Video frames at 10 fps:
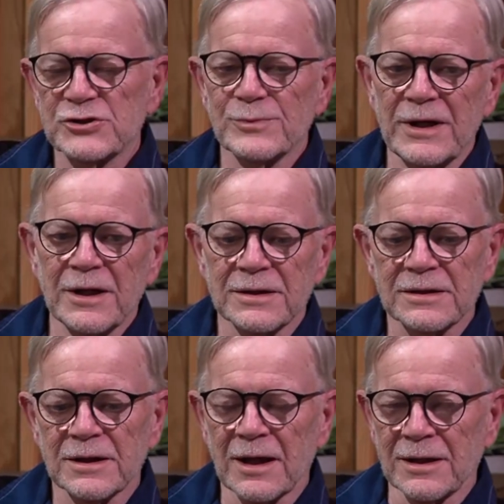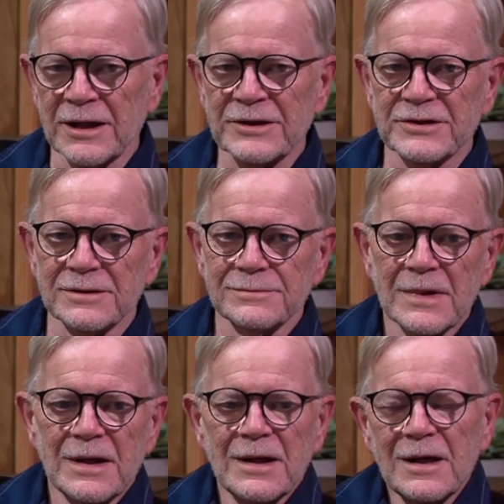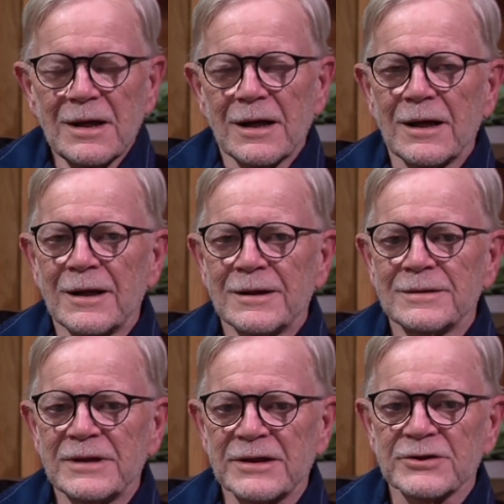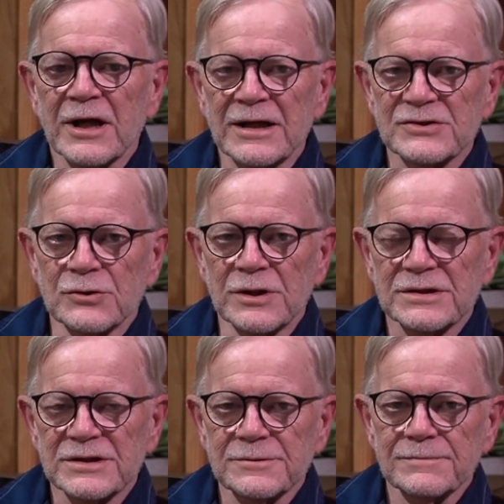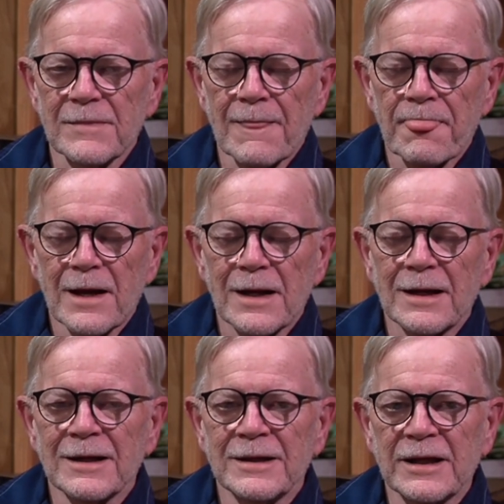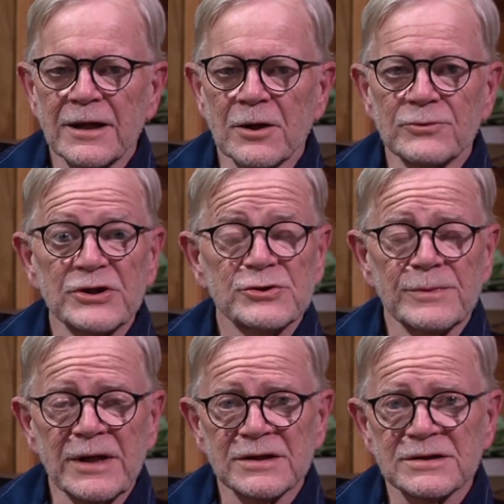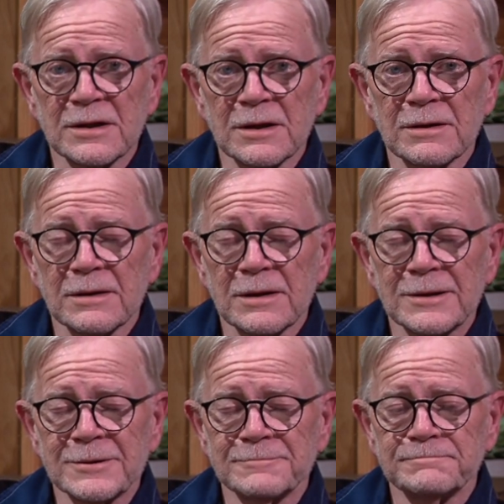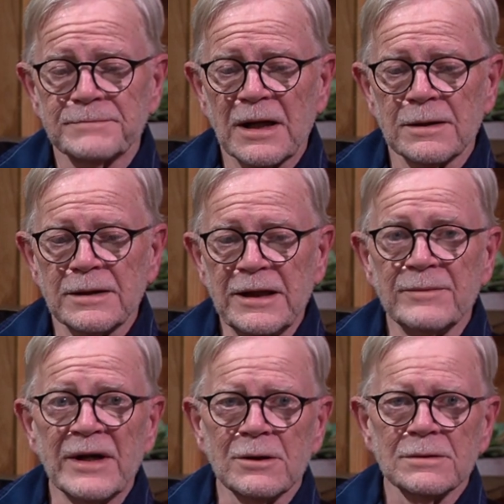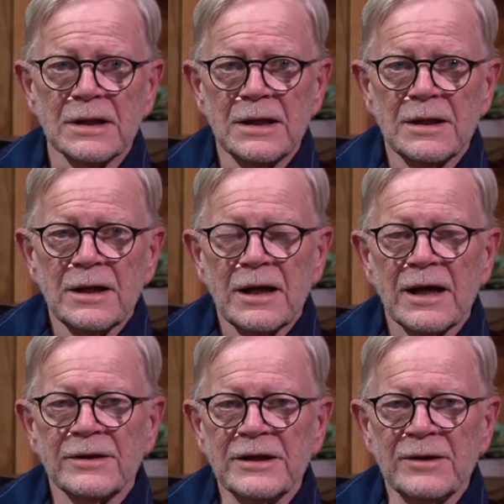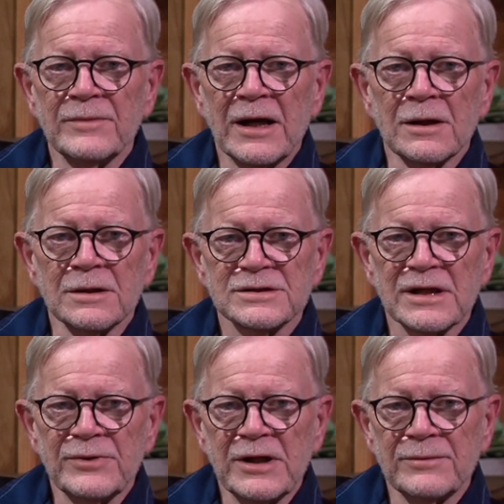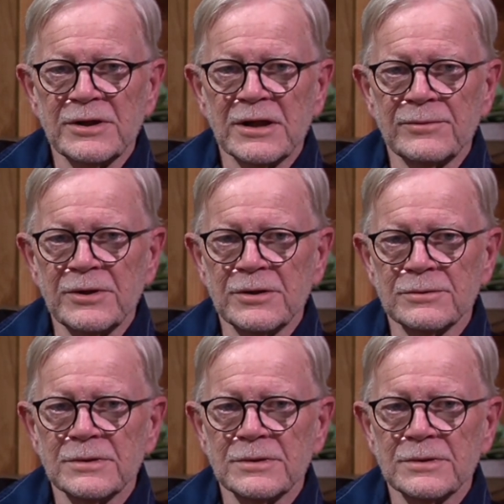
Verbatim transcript: me at, uh, on LinkedIn, uh, Dr. Kai Sorensen. Uh, they can reach me as an um, email, and the email is www